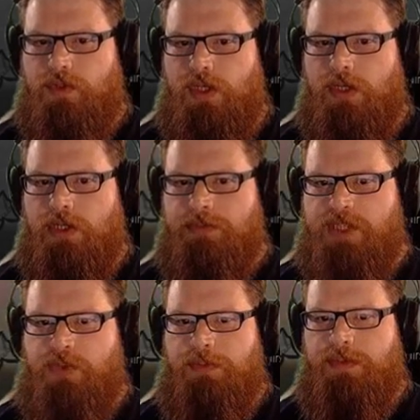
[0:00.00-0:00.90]
Because my
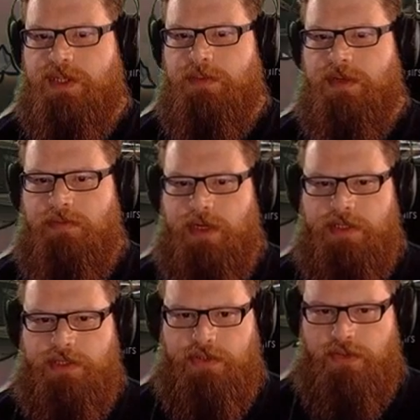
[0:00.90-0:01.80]
sweeper's going to be in
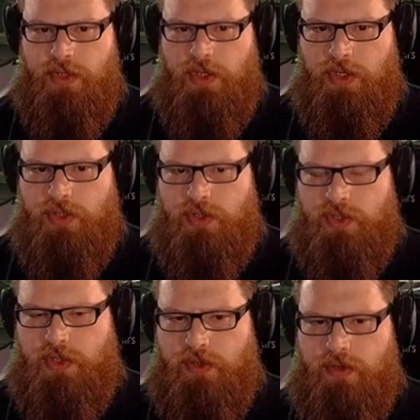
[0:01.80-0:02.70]
range.
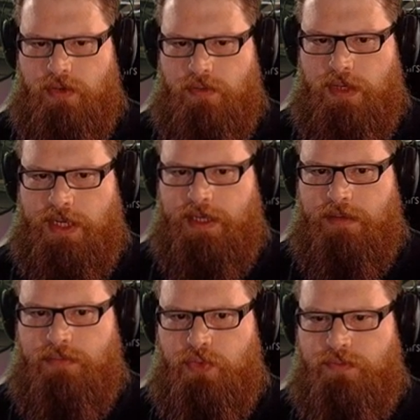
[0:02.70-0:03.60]
So I
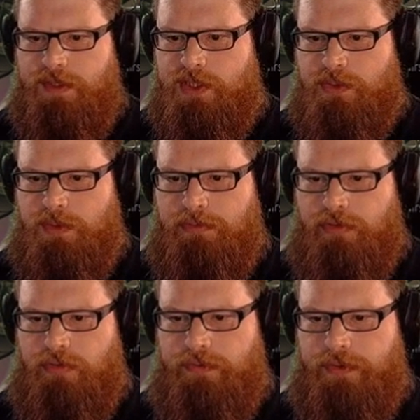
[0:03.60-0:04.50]
can move this sweeper
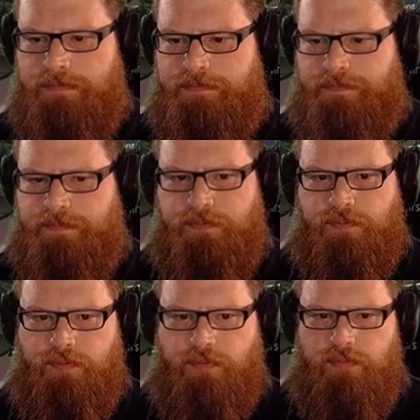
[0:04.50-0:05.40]
over.
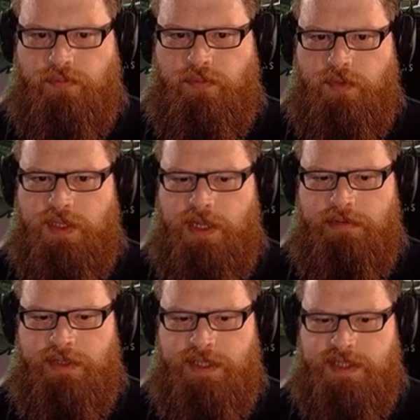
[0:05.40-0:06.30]
Get
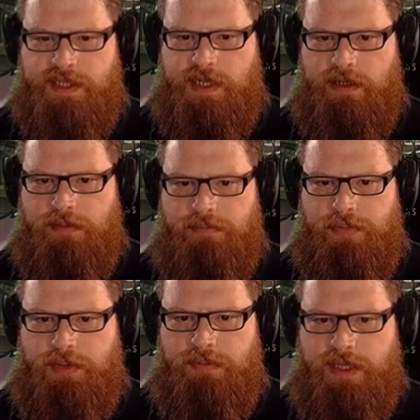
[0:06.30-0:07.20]
rid of this tile.
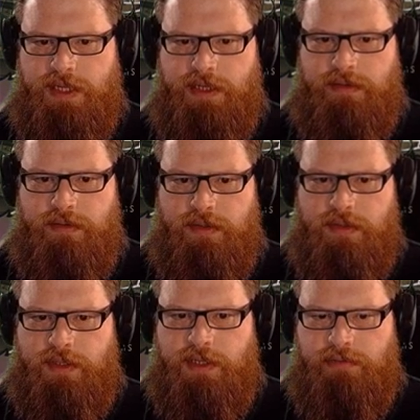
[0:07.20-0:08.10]
Put him there.
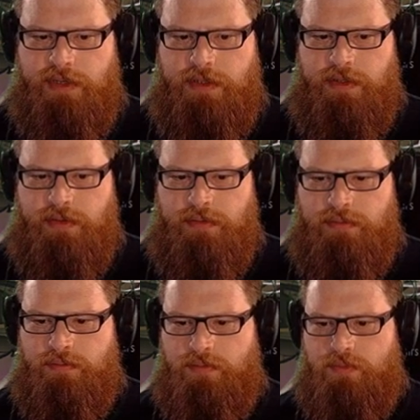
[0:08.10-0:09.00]
Get rid of you.
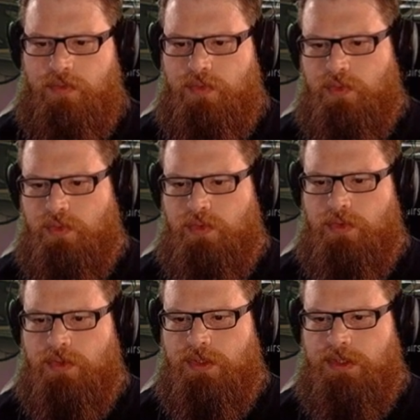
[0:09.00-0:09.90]

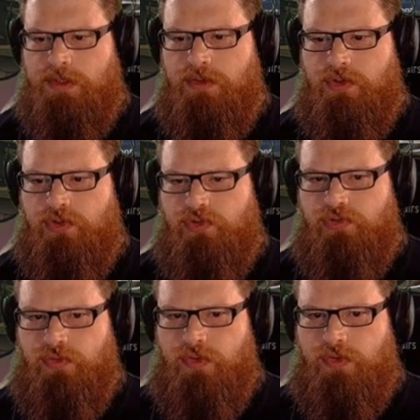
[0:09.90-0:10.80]

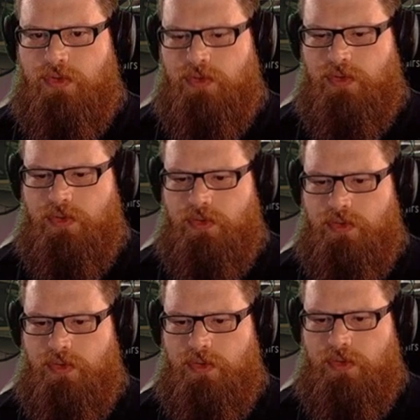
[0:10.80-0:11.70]
Deconstruct.
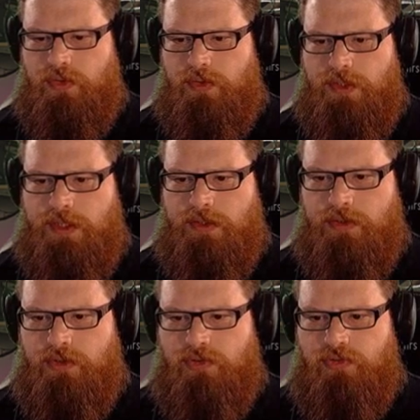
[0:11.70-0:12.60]

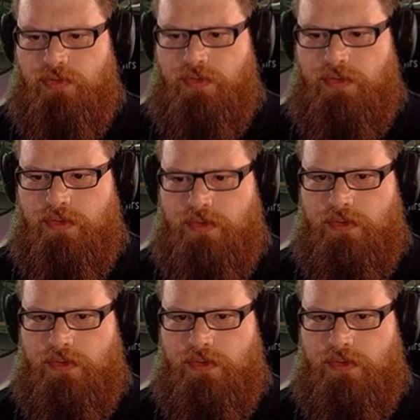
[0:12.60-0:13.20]
Deconstruct.